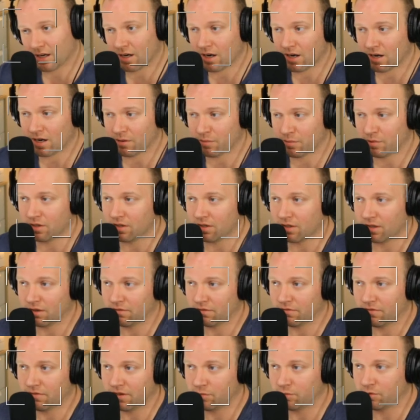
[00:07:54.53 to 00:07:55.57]
caught up in a lot of
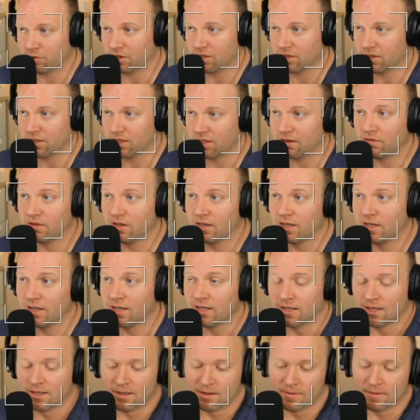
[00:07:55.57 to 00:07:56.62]
Facebook stuff,
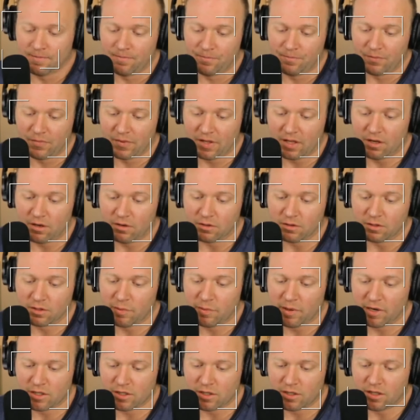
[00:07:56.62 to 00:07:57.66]

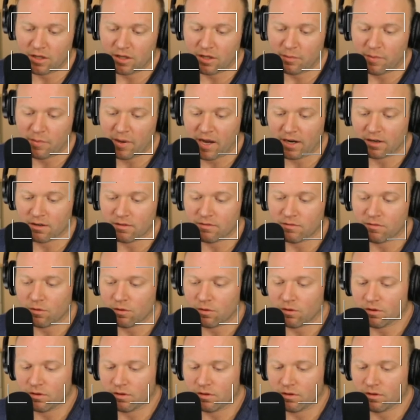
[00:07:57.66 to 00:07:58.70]
especially the back and
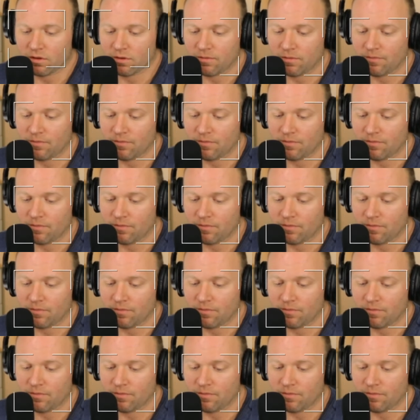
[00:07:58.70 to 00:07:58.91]
forth,